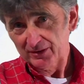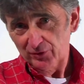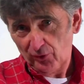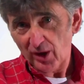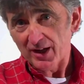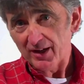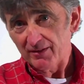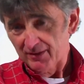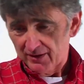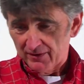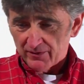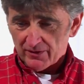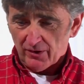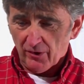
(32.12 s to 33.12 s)
Great.
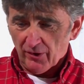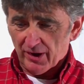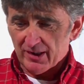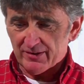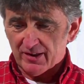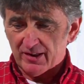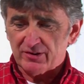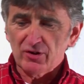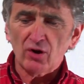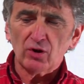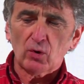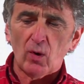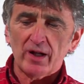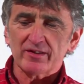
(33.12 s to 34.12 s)
There it is. It's
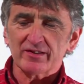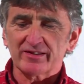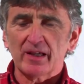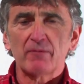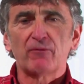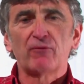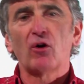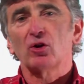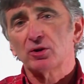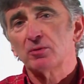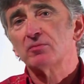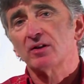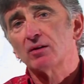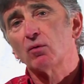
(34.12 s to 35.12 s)
not quite the same
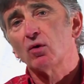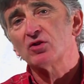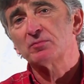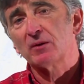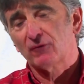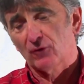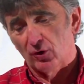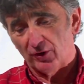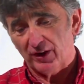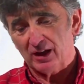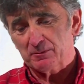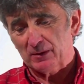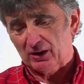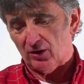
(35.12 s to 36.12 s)
volume that it was before.
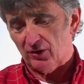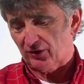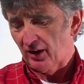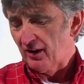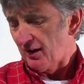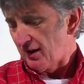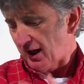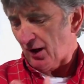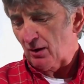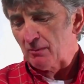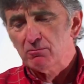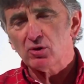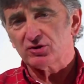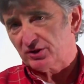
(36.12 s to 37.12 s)
That's because our
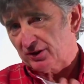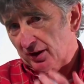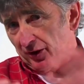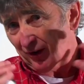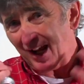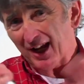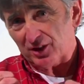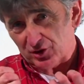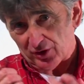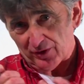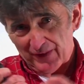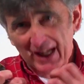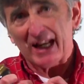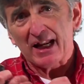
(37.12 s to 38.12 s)
muscular
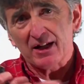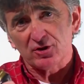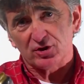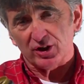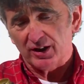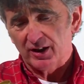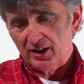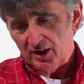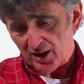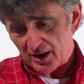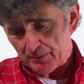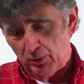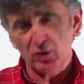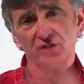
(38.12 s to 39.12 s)
action, that energy,
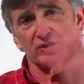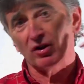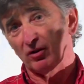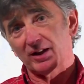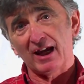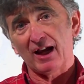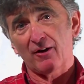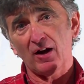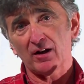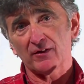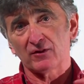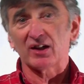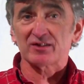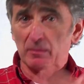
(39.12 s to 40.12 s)
has pushed all the air out
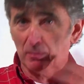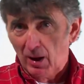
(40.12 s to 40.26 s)
of it as a